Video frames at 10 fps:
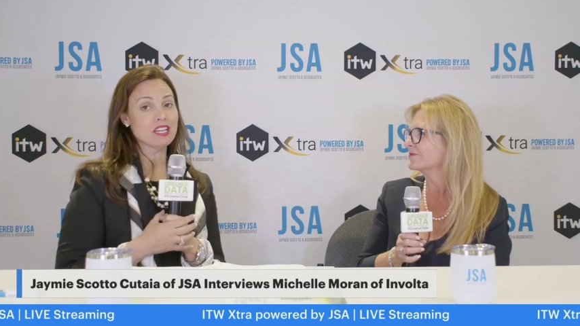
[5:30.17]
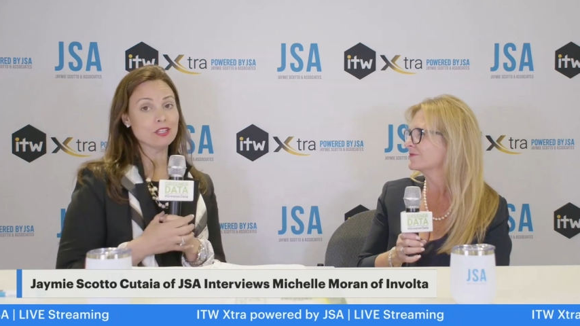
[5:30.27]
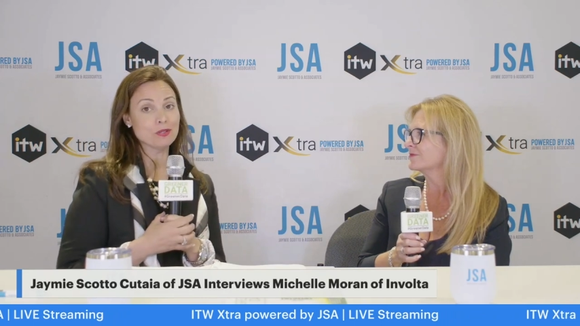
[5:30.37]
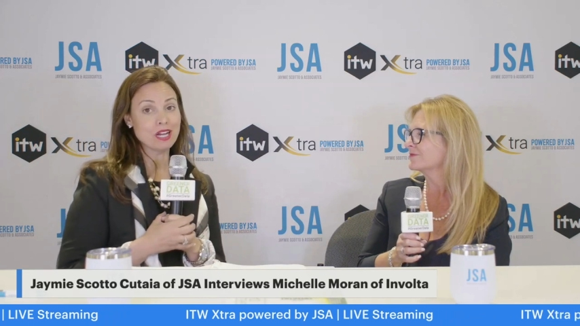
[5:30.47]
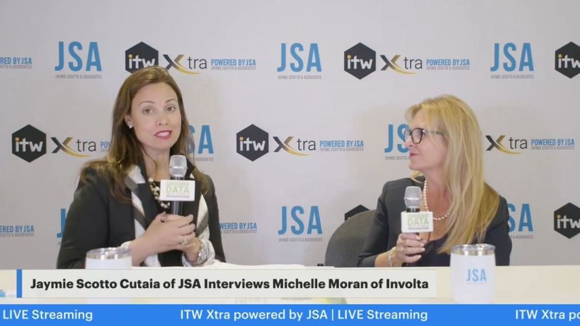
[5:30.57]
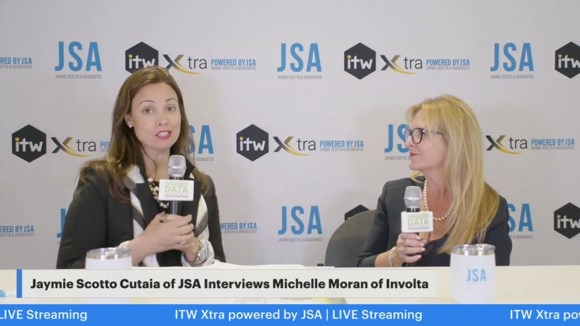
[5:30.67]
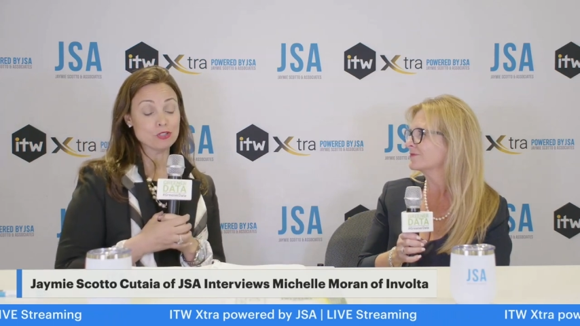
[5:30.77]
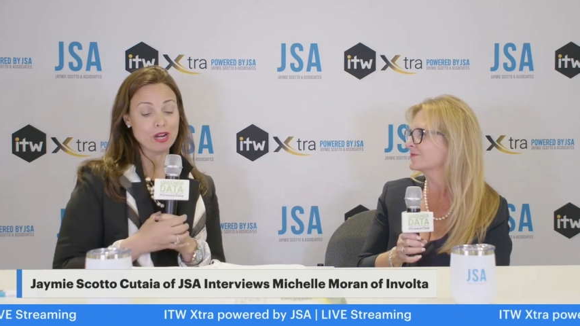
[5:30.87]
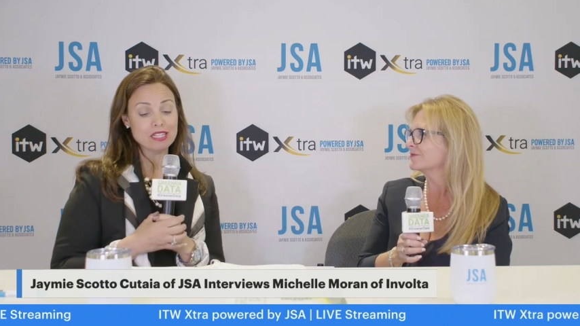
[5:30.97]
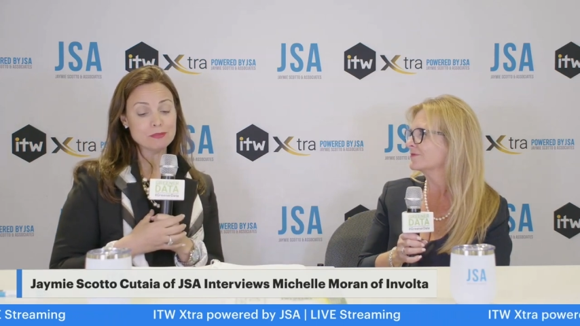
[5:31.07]
Speaker 1: that you guys
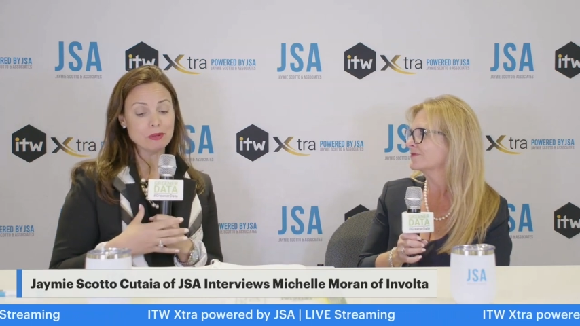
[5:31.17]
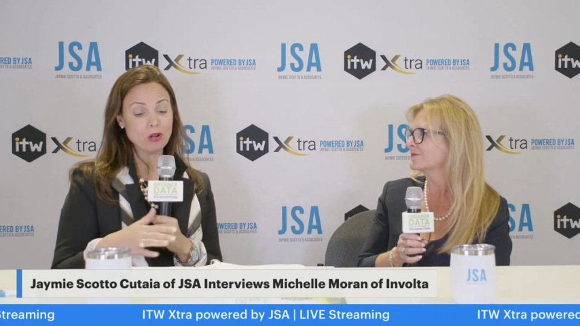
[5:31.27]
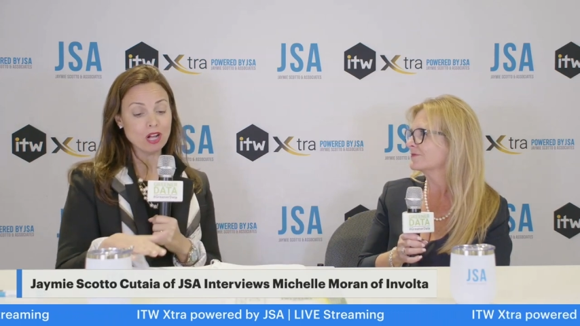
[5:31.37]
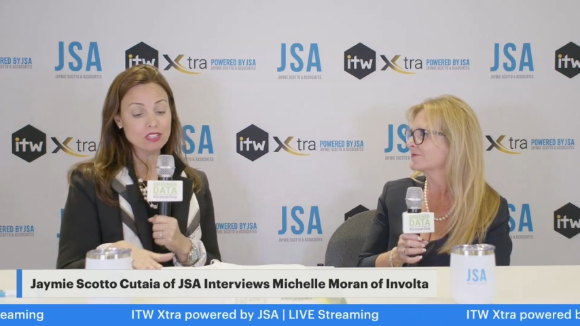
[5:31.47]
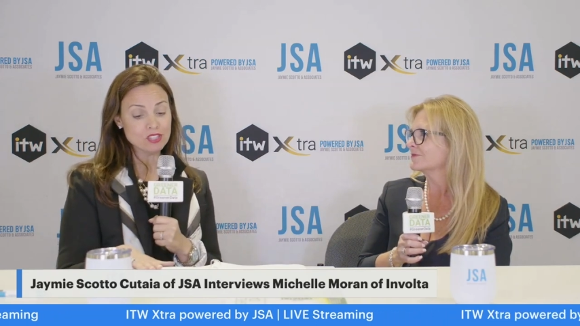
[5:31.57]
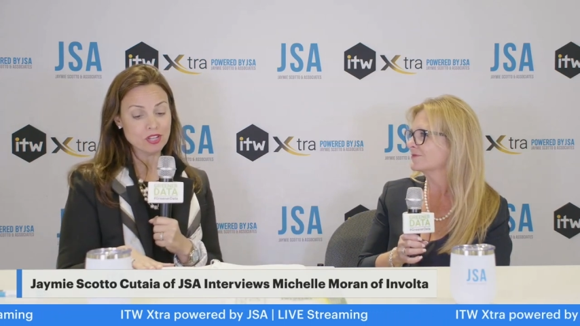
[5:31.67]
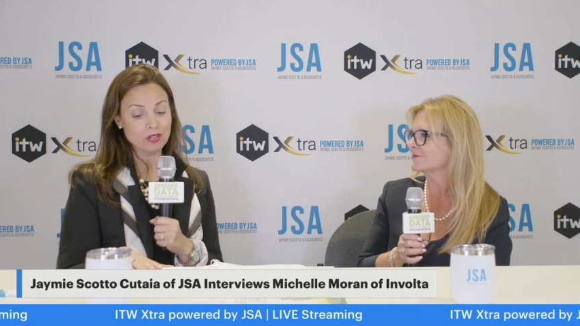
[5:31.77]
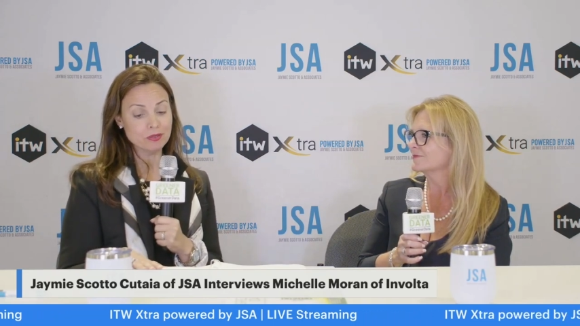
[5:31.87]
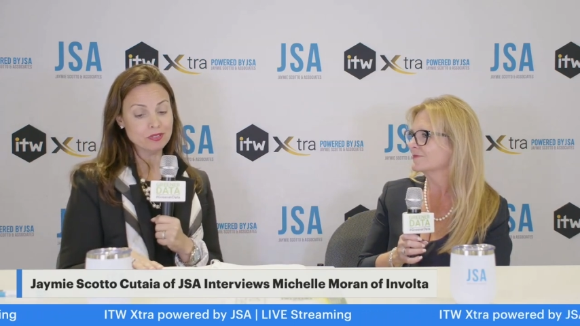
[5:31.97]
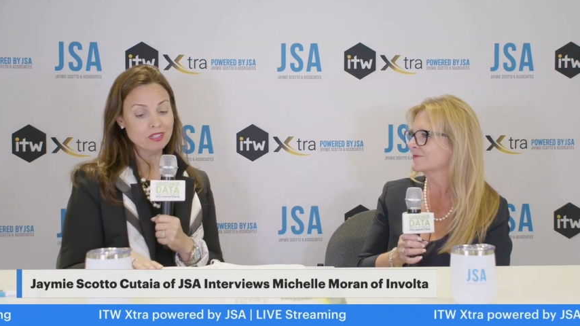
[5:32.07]
address, but
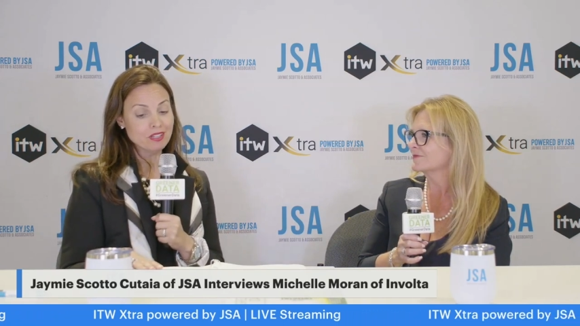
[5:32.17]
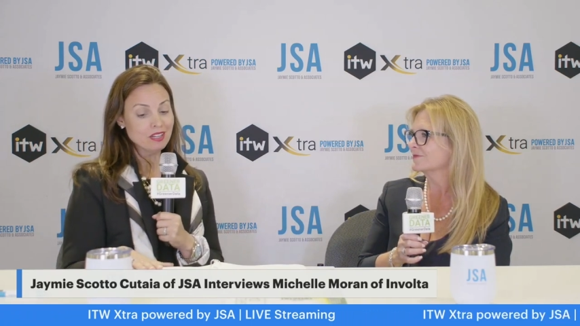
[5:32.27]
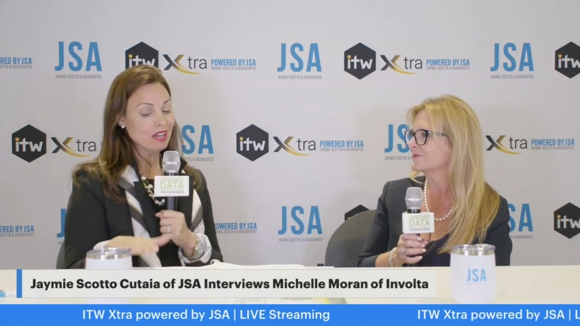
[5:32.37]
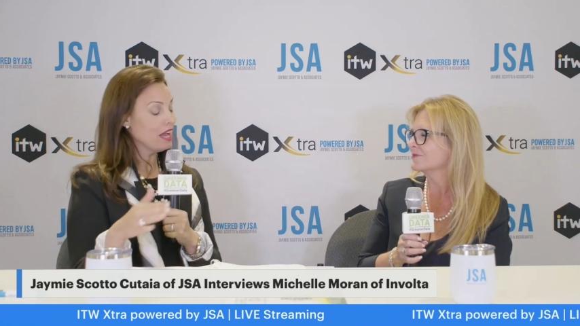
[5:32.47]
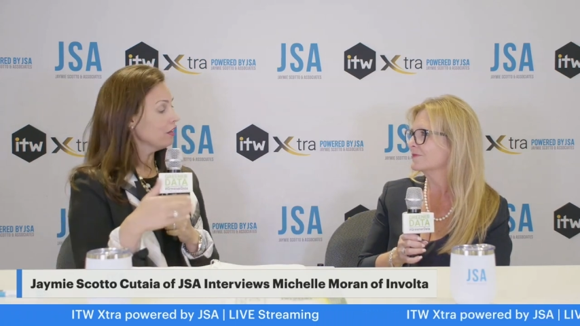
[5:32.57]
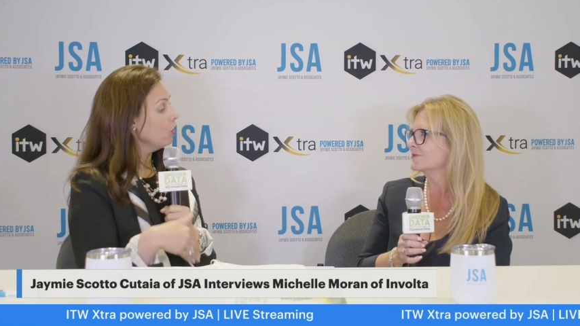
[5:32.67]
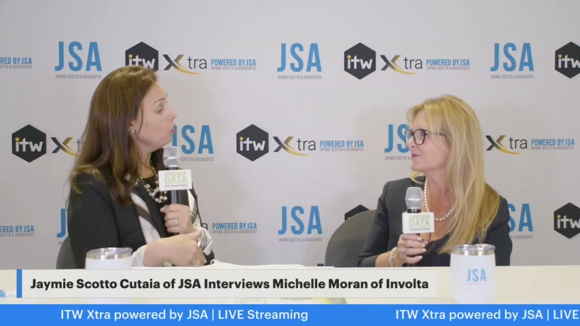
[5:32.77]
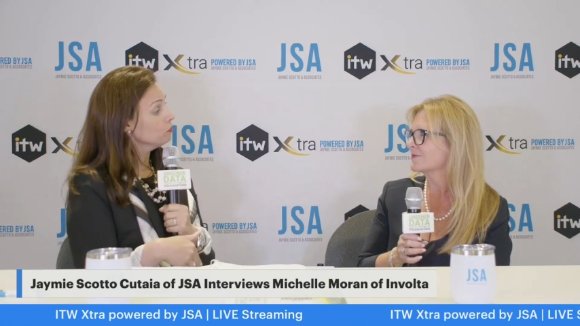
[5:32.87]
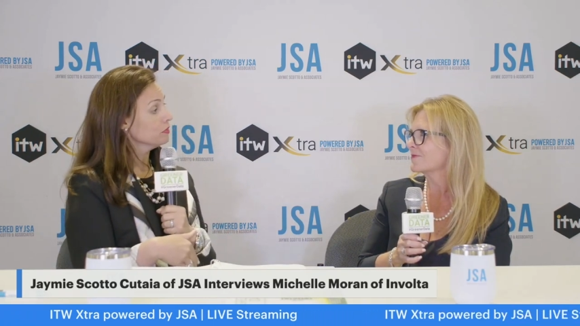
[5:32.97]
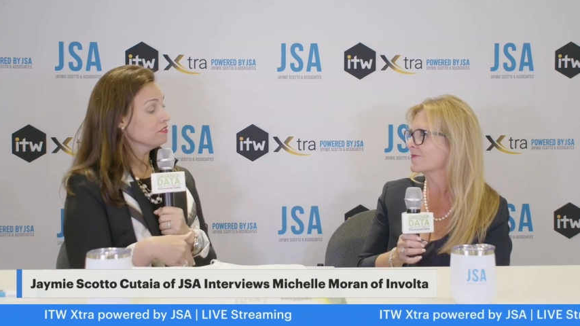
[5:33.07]
also at
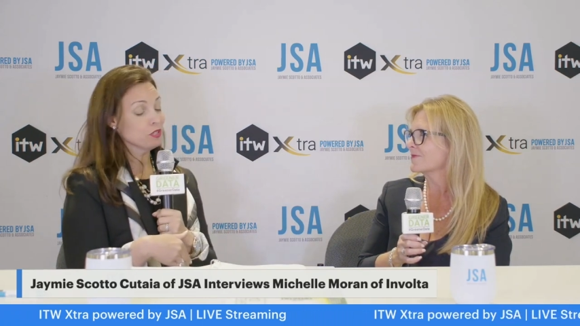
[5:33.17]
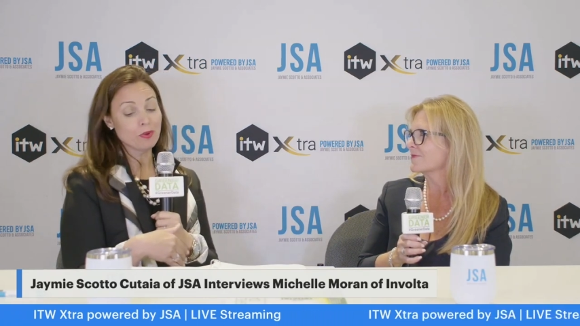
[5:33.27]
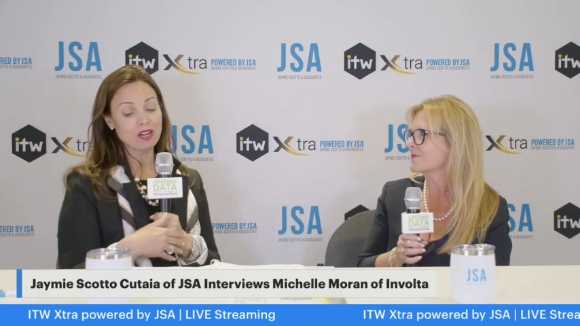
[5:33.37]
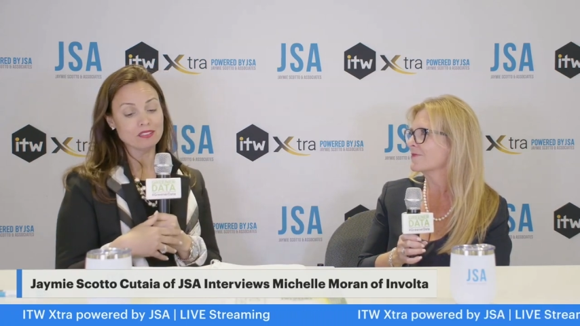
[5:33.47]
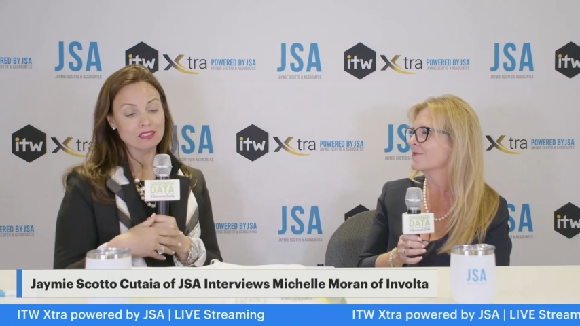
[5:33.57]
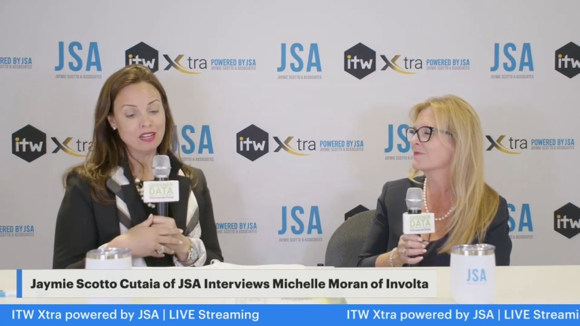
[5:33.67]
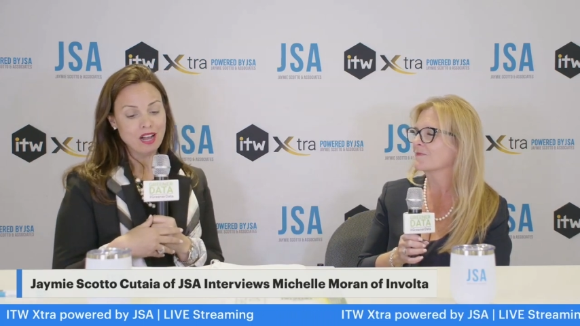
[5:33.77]
home, if you will.